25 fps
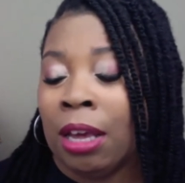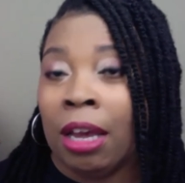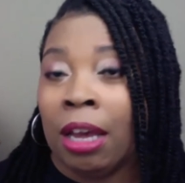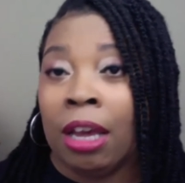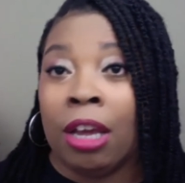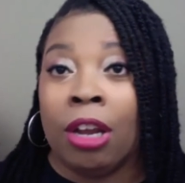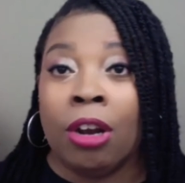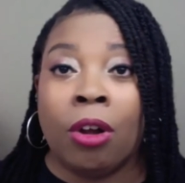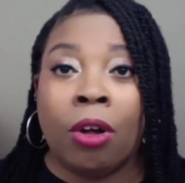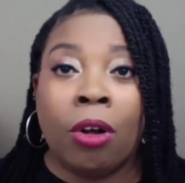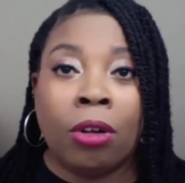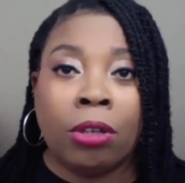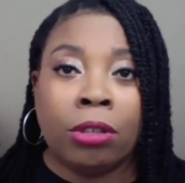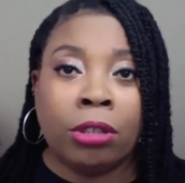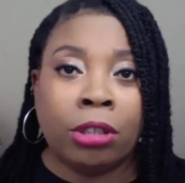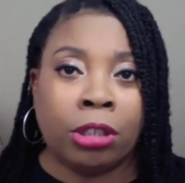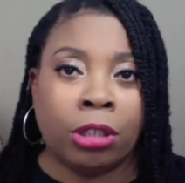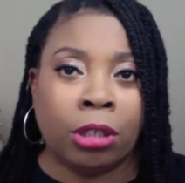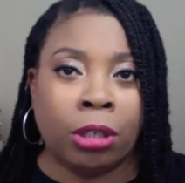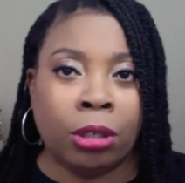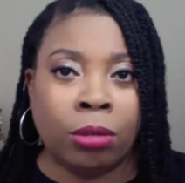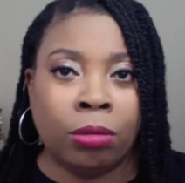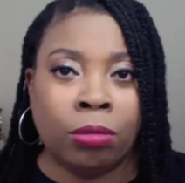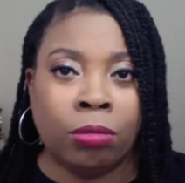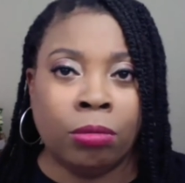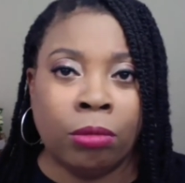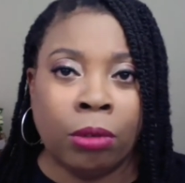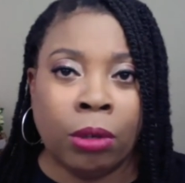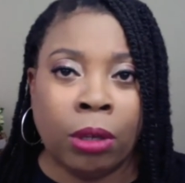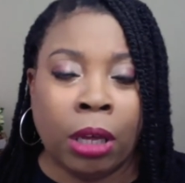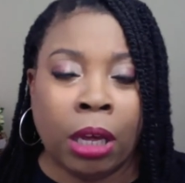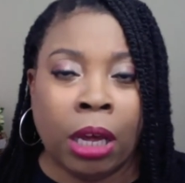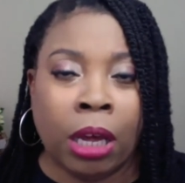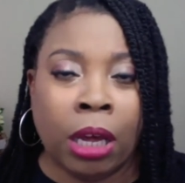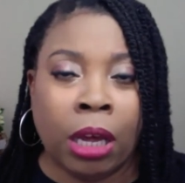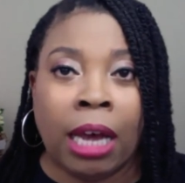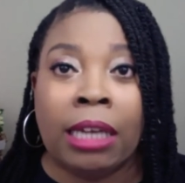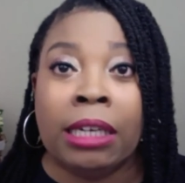And also,
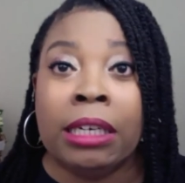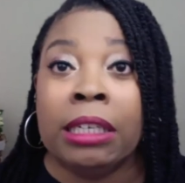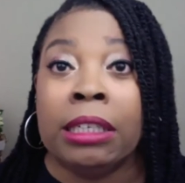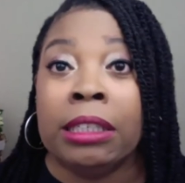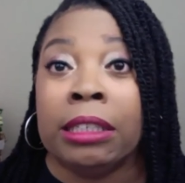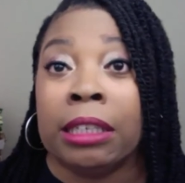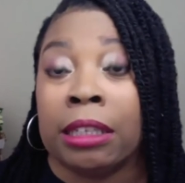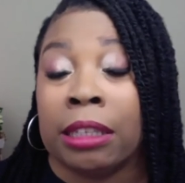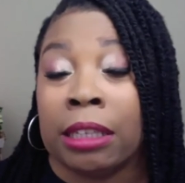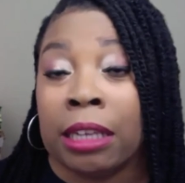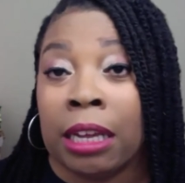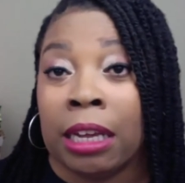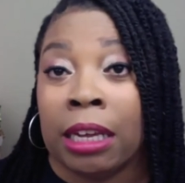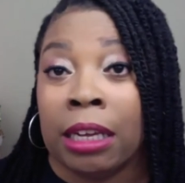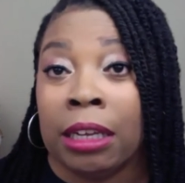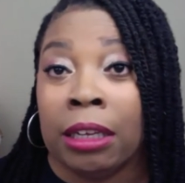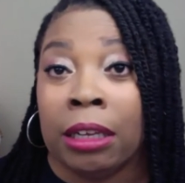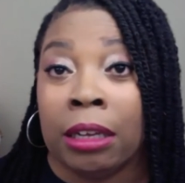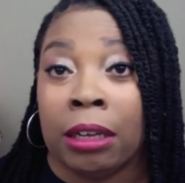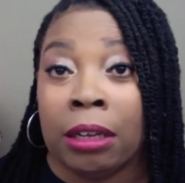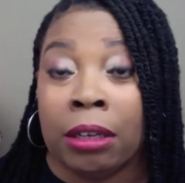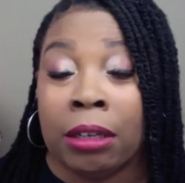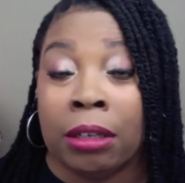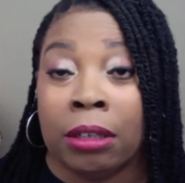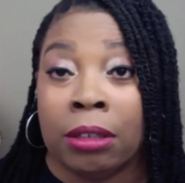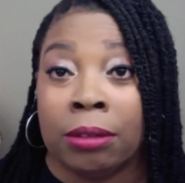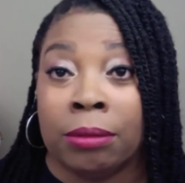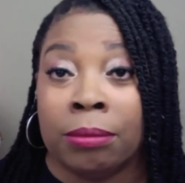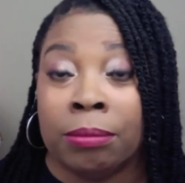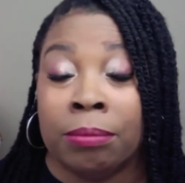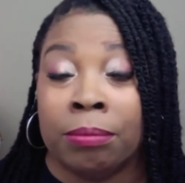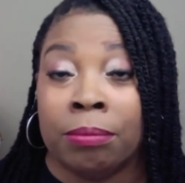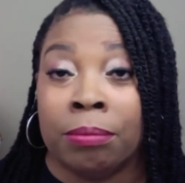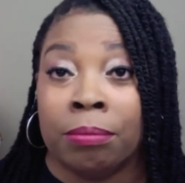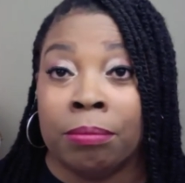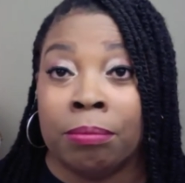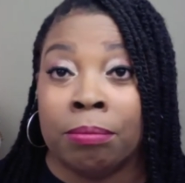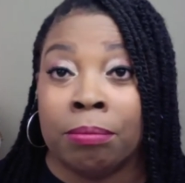I need to thank
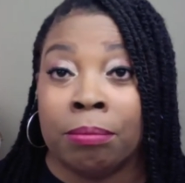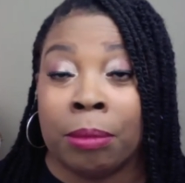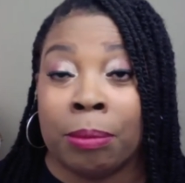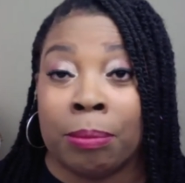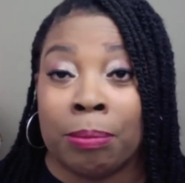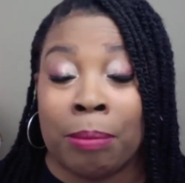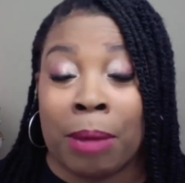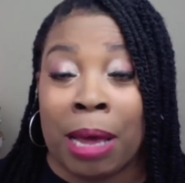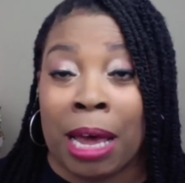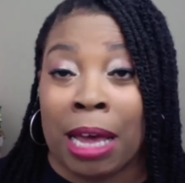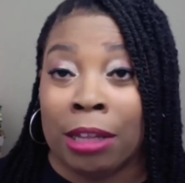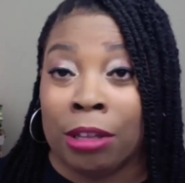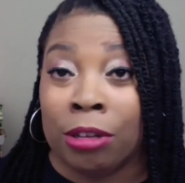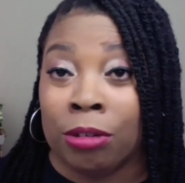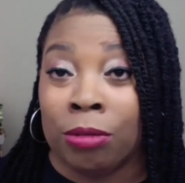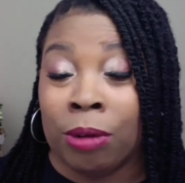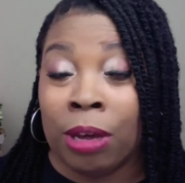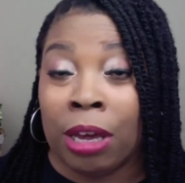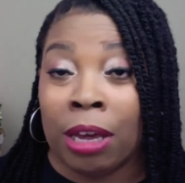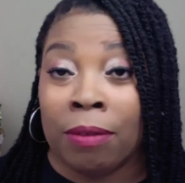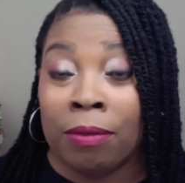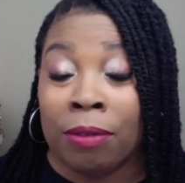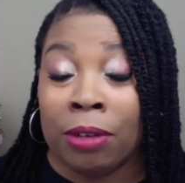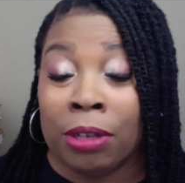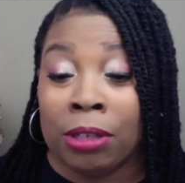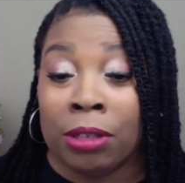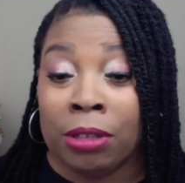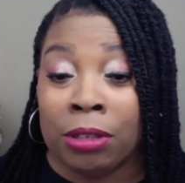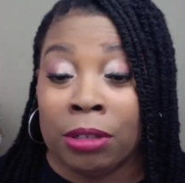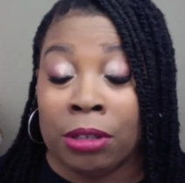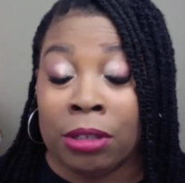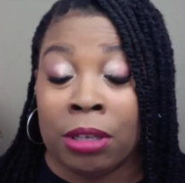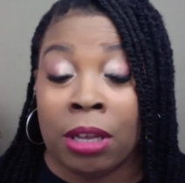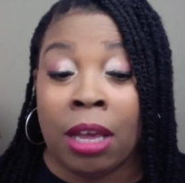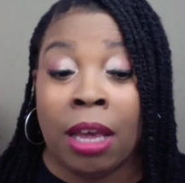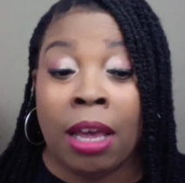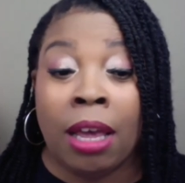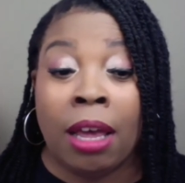um, Matthew Evans,
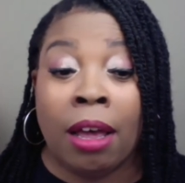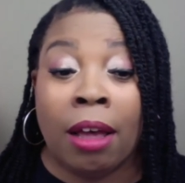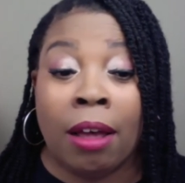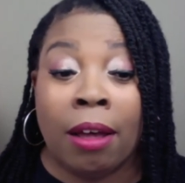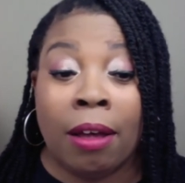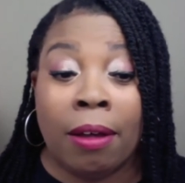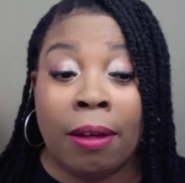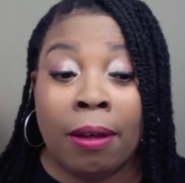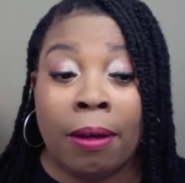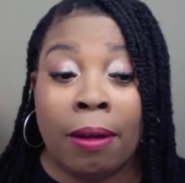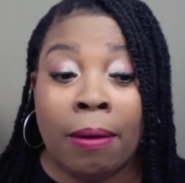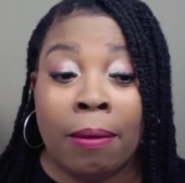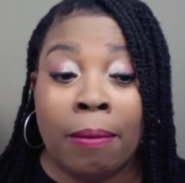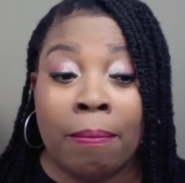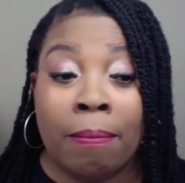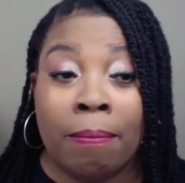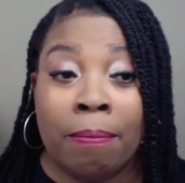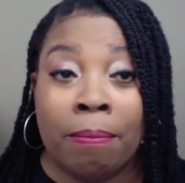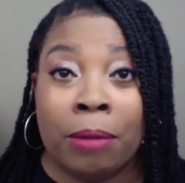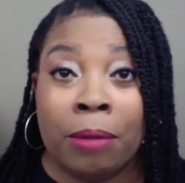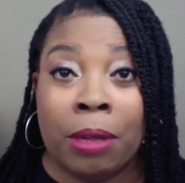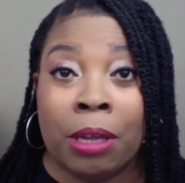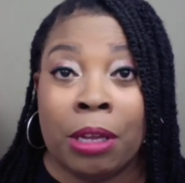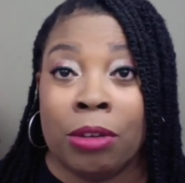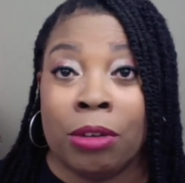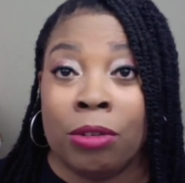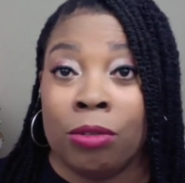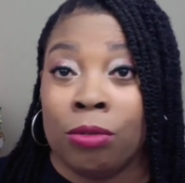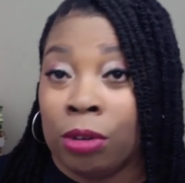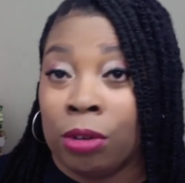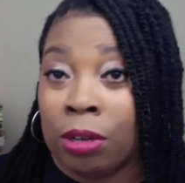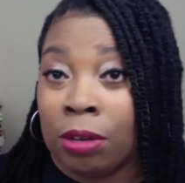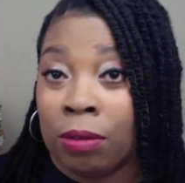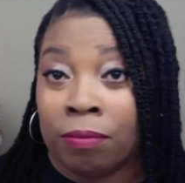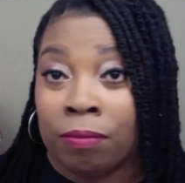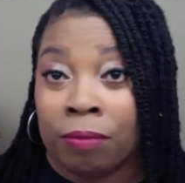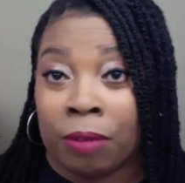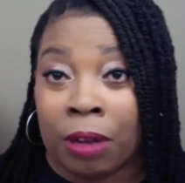um, and you
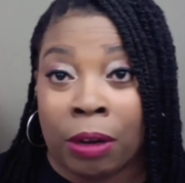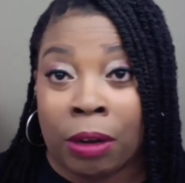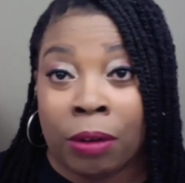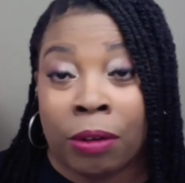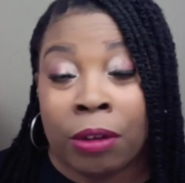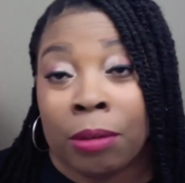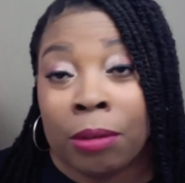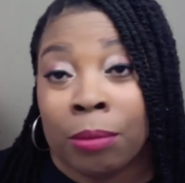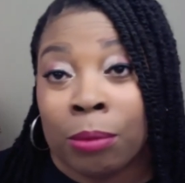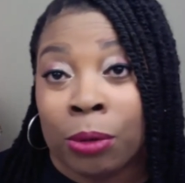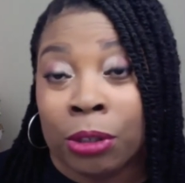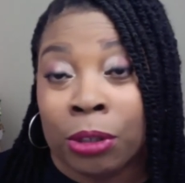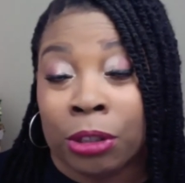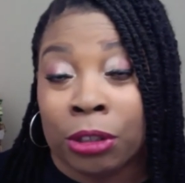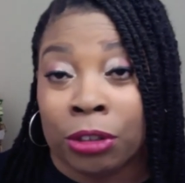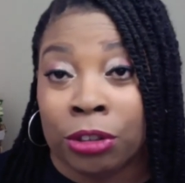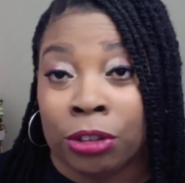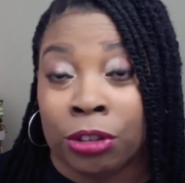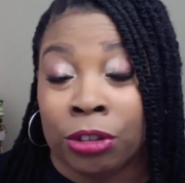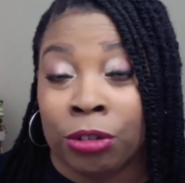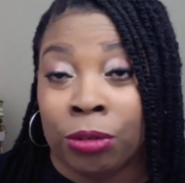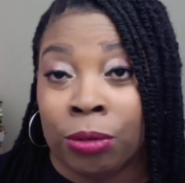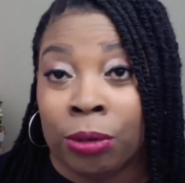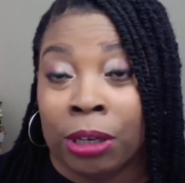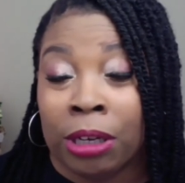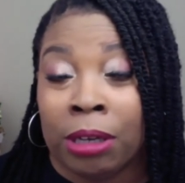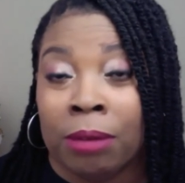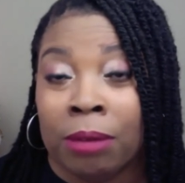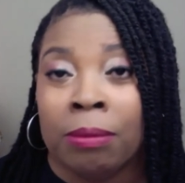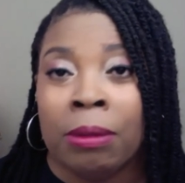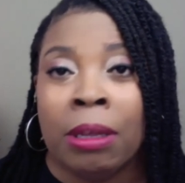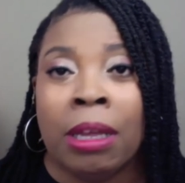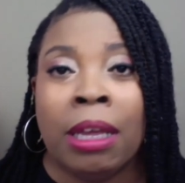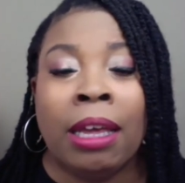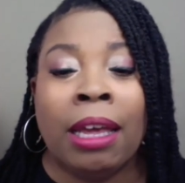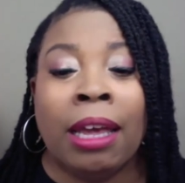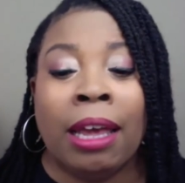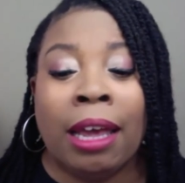can follow him on Instagram,
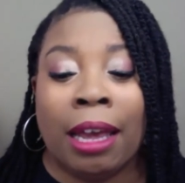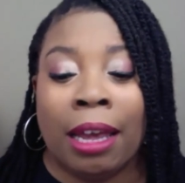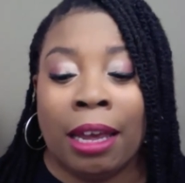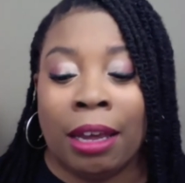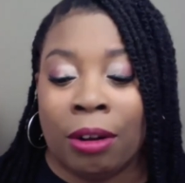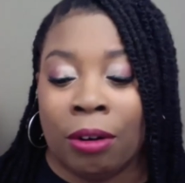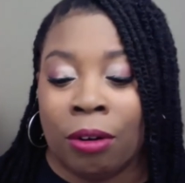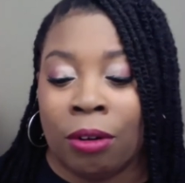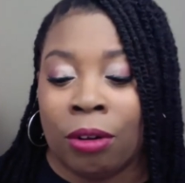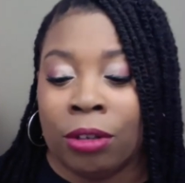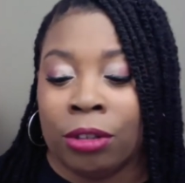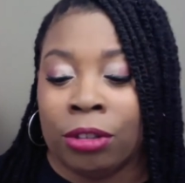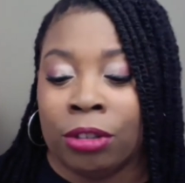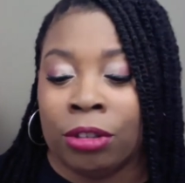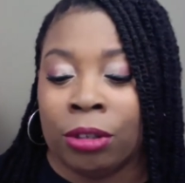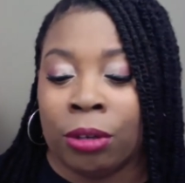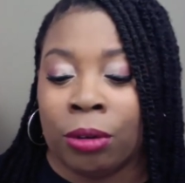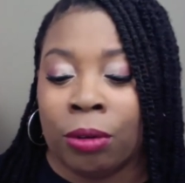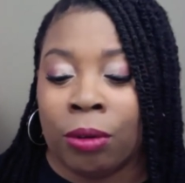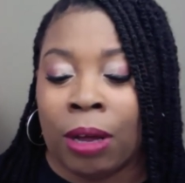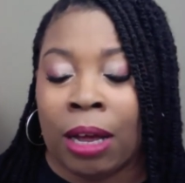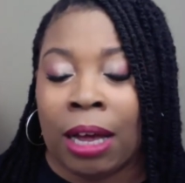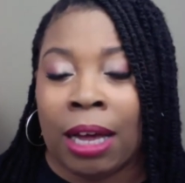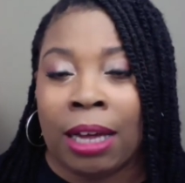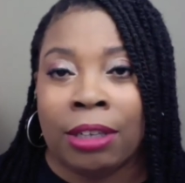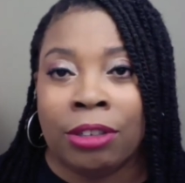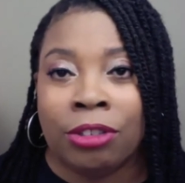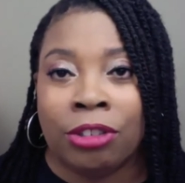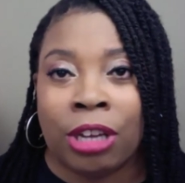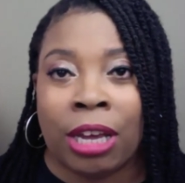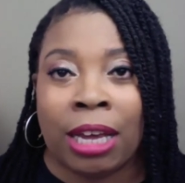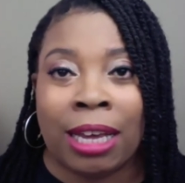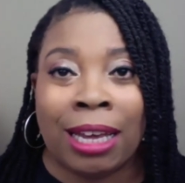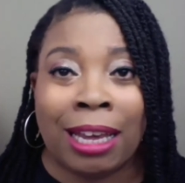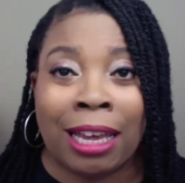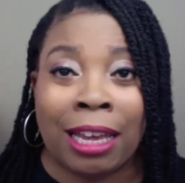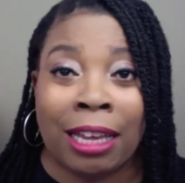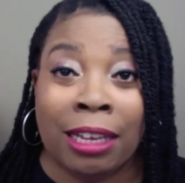and also
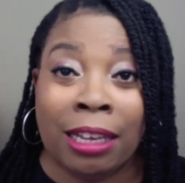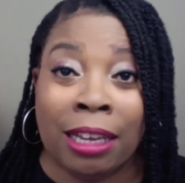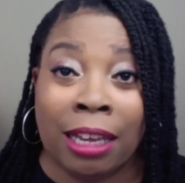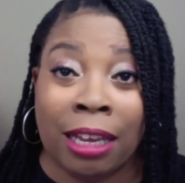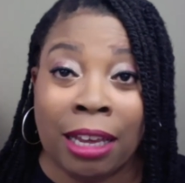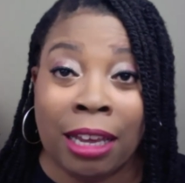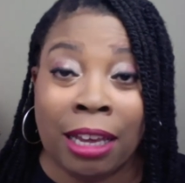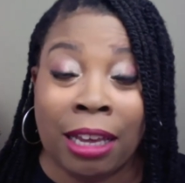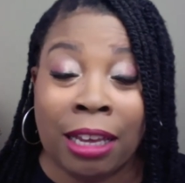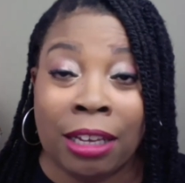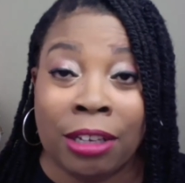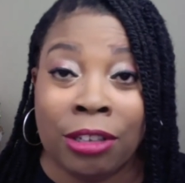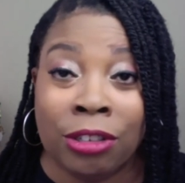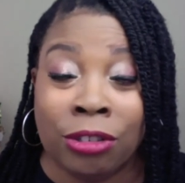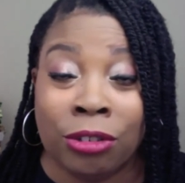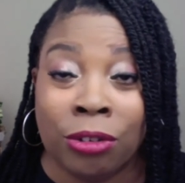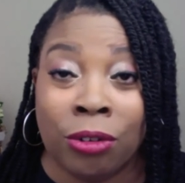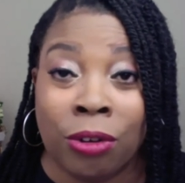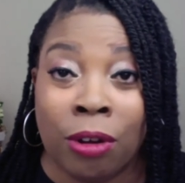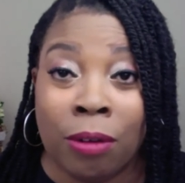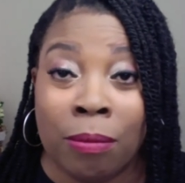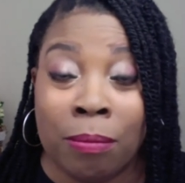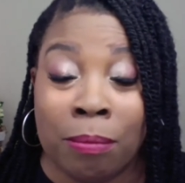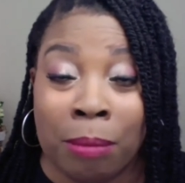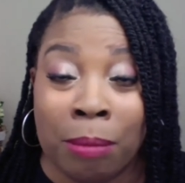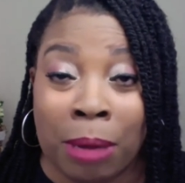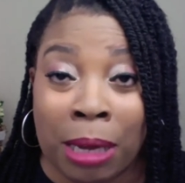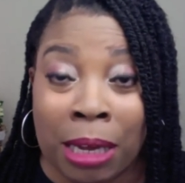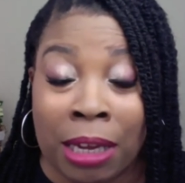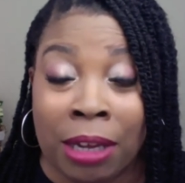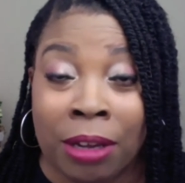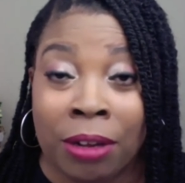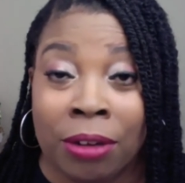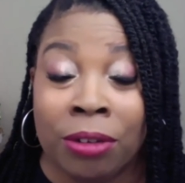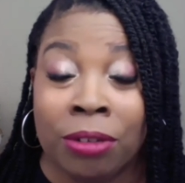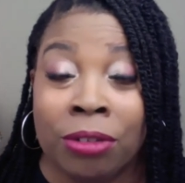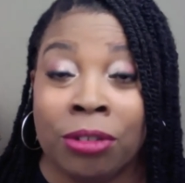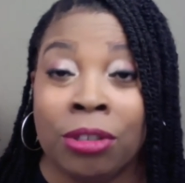Hijack, aka Sean
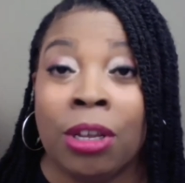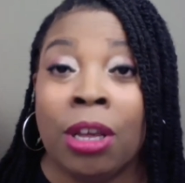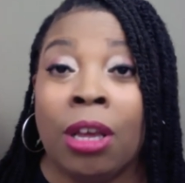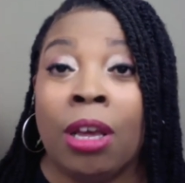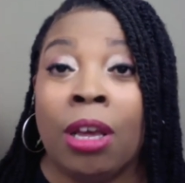Mayers.